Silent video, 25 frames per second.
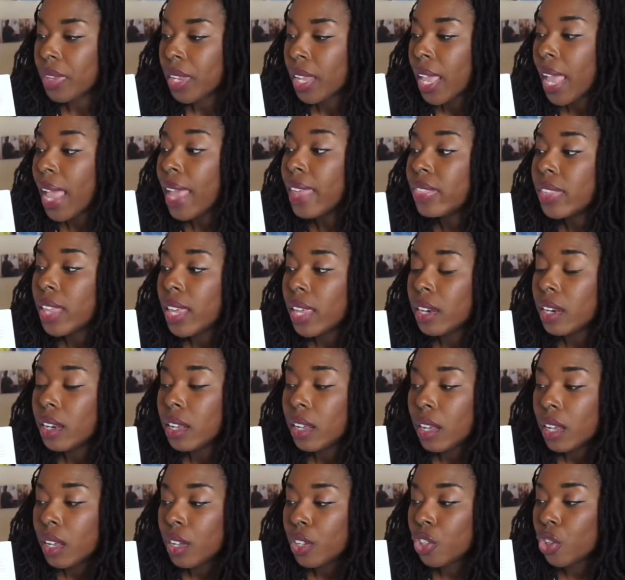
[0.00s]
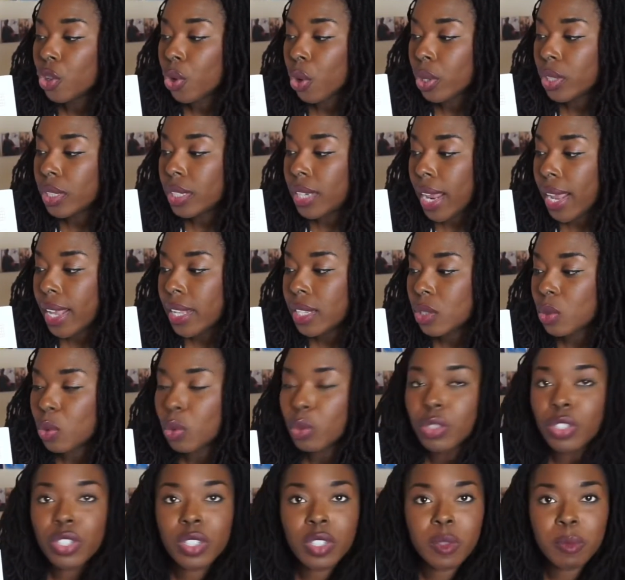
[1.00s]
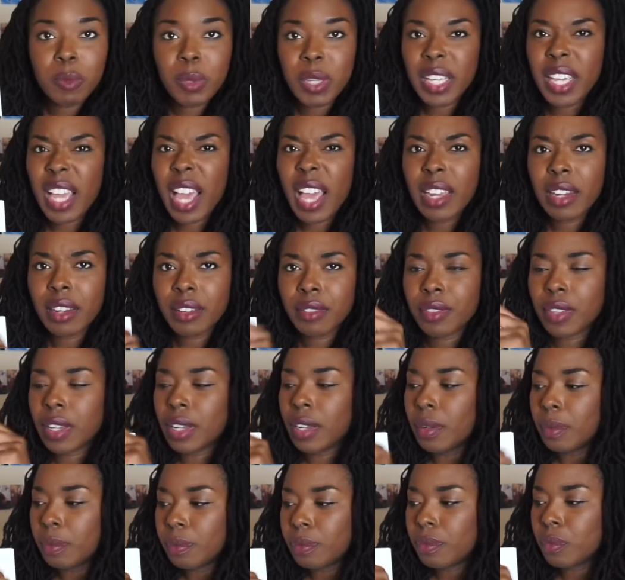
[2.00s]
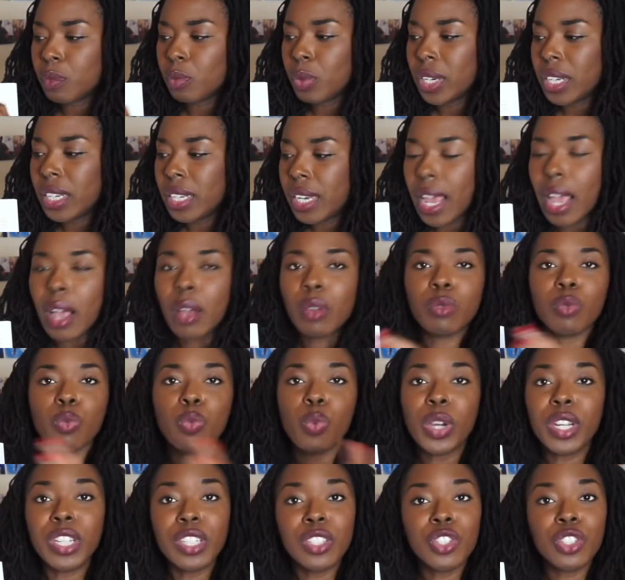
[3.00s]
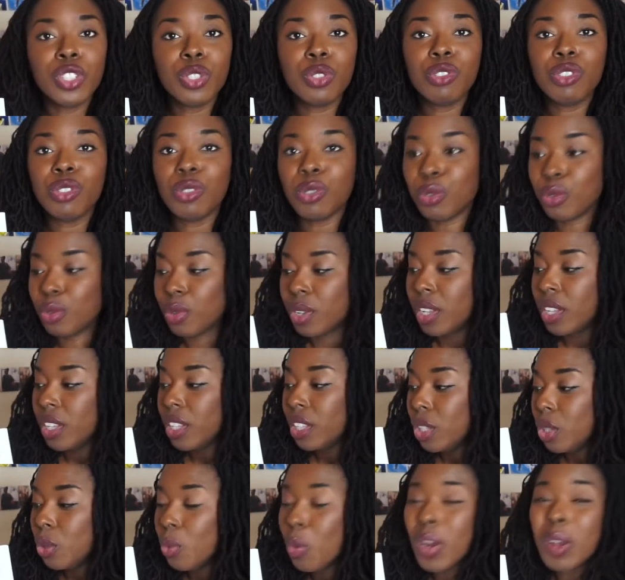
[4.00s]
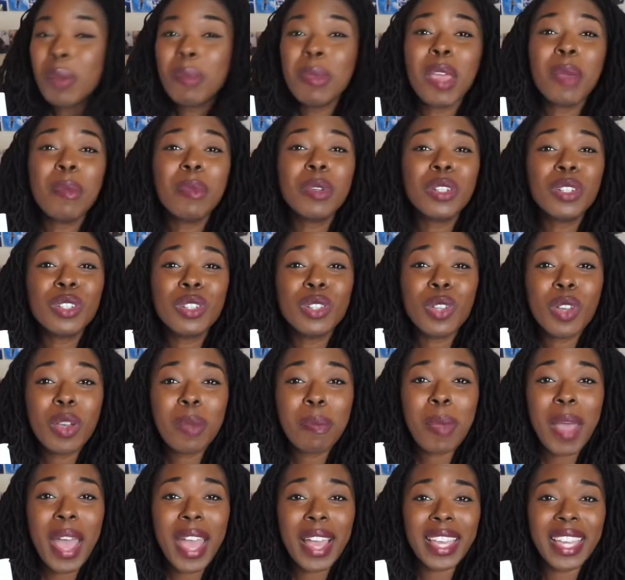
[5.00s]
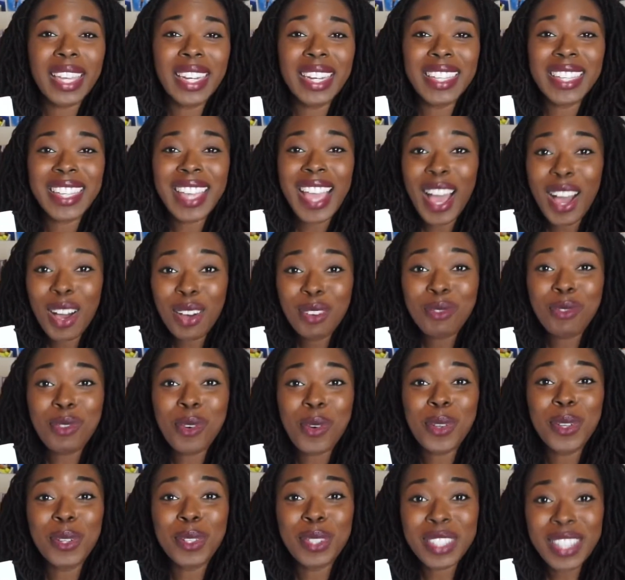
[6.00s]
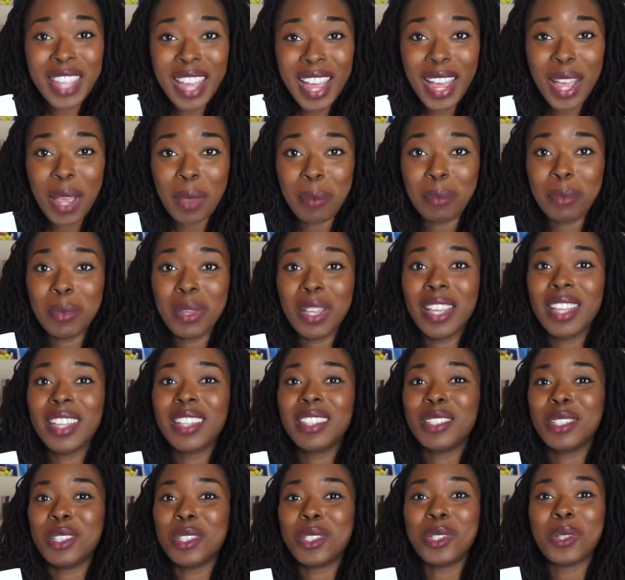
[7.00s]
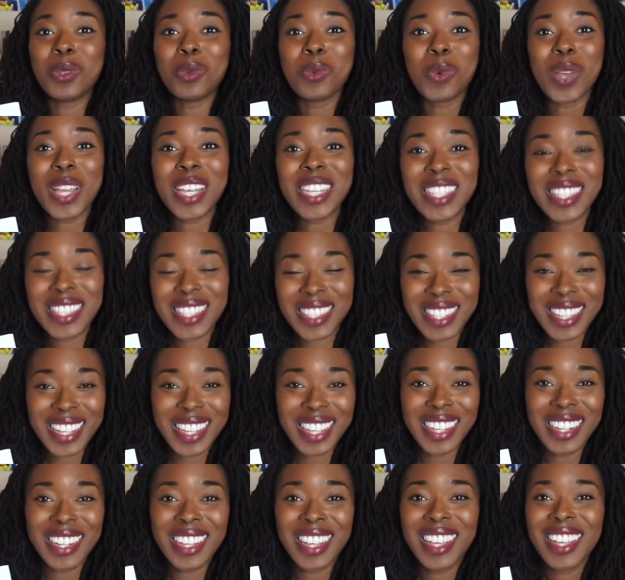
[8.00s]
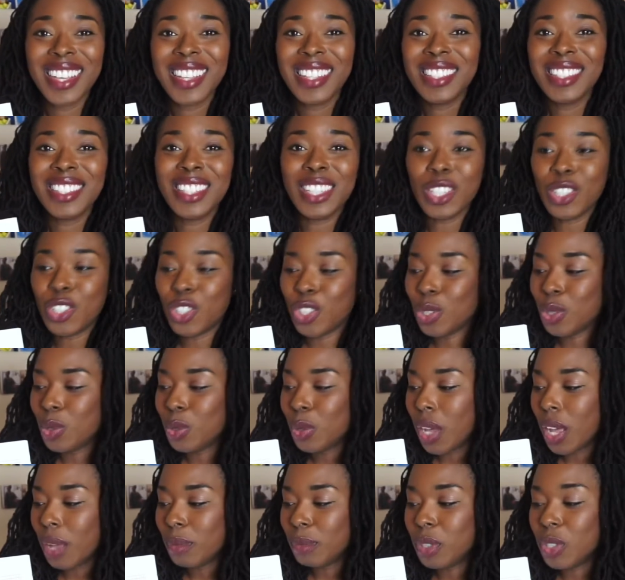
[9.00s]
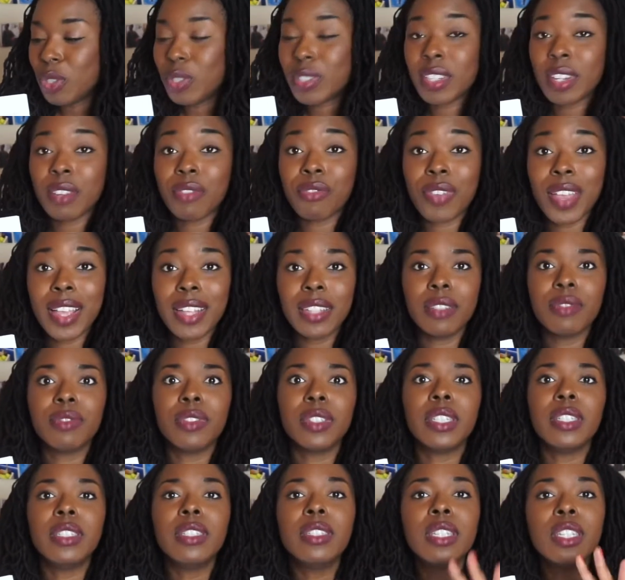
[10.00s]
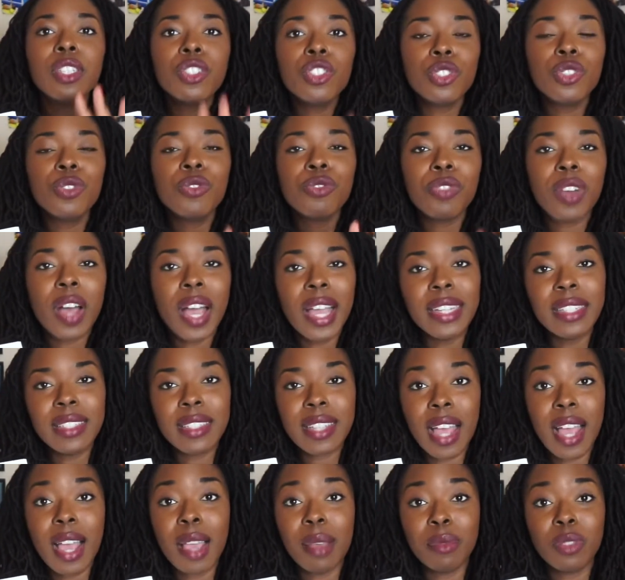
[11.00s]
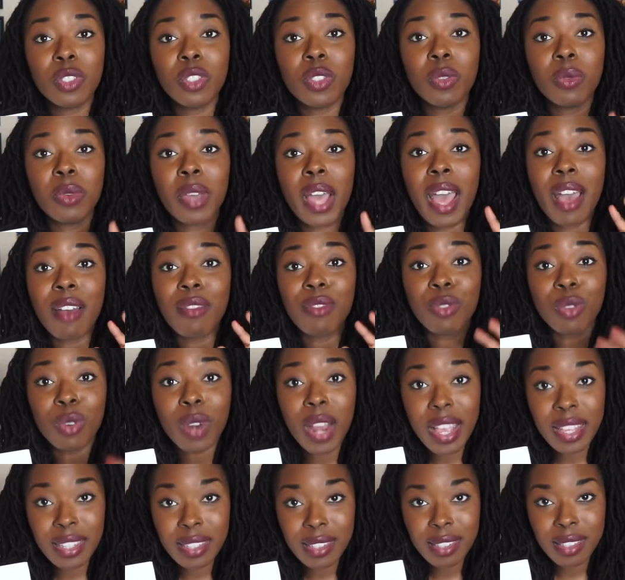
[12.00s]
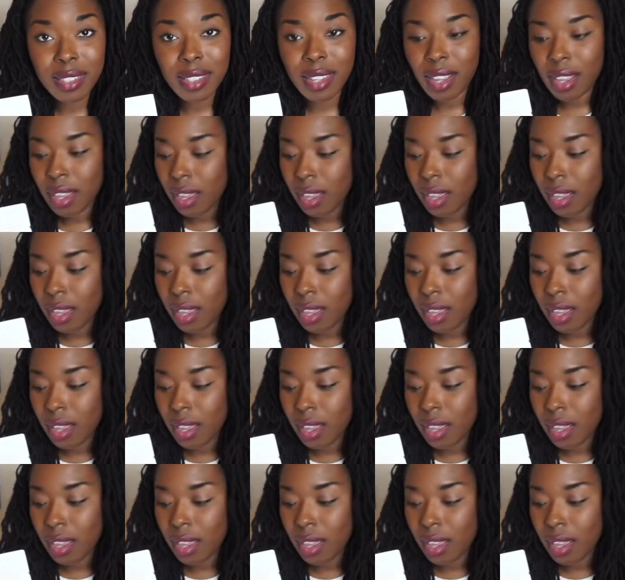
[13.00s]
And then your days will just be kind of um, written out. What did you do? You want to be able to look back and account for your time. Did you waste it? Did you um, use it effectively? Did you find time to have rest?